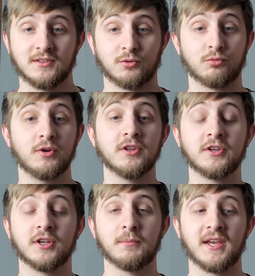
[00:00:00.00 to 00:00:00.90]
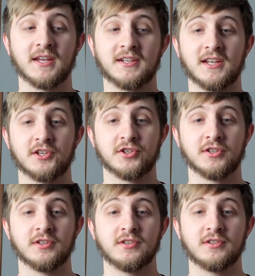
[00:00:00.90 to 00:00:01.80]
they're really good at paying
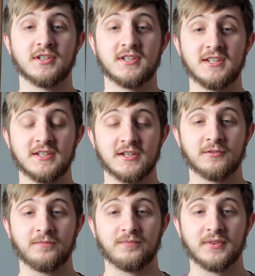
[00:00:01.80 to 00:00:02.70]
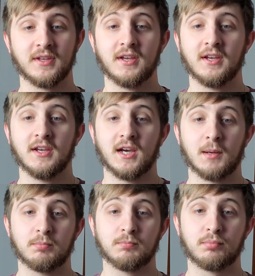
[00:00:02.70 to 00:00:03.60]
attention to detail.
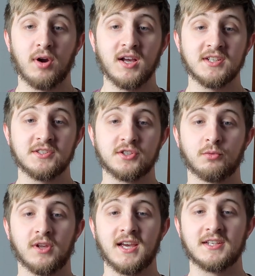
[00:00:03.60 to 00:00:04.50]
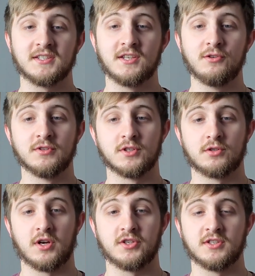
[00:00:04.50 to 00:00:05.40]
A processor will execute
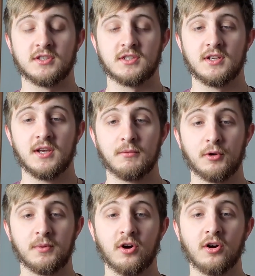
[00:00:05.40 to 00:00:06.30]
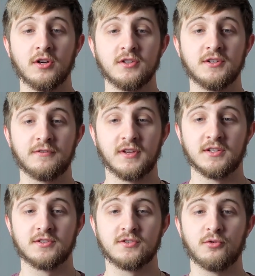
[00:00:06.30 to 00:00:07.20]
instructions, but it'd be hard to
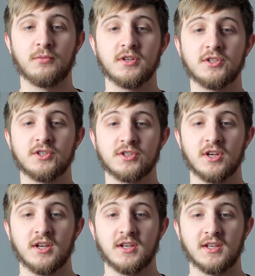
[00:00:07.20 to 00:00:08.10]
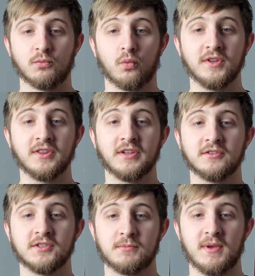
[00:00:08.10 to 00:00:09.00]
fit so much in one
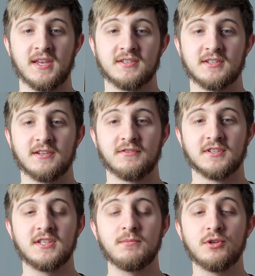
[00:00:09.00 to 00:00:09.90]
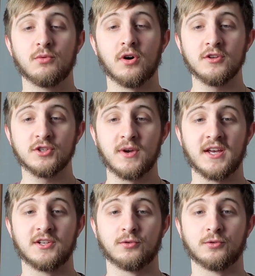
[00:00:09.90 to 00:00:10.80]
little space if the CPU also
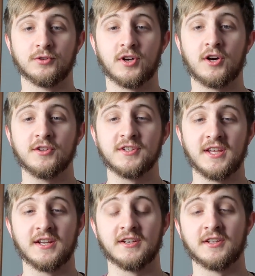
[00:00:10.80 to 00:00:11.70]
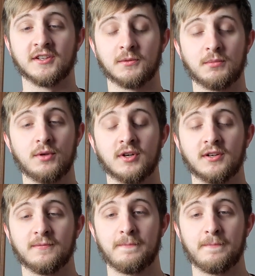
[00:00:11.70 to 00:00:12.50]
had to hold all the data on the computer.